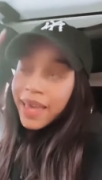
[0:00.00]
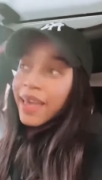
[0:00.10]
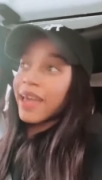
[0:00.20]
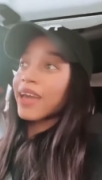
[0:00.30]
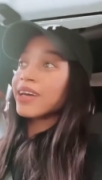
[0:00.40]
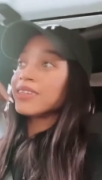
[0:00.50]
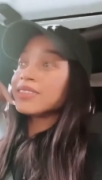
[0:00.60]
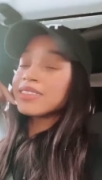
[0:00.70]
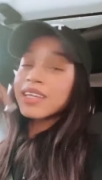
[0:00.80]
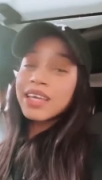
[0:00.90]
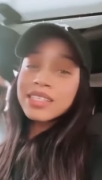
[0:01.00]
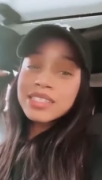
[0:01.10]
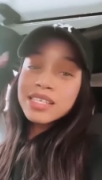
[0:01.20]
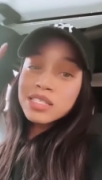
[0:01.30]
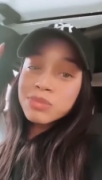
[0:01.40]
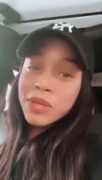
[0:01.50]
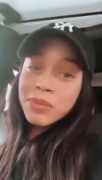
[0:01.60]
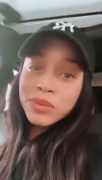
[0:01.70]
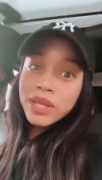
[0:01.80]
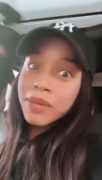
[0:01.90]
And it's these
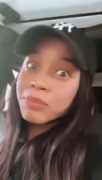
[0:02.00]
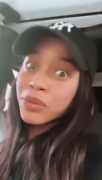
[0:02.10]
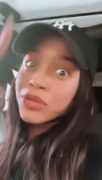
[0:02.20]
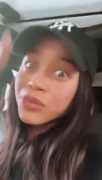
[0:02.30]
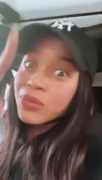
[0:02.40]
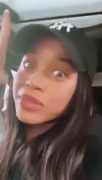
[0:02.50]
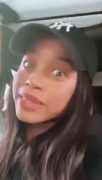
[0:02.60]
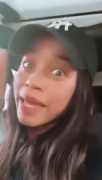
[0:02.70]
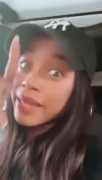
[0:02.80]
people that put you they,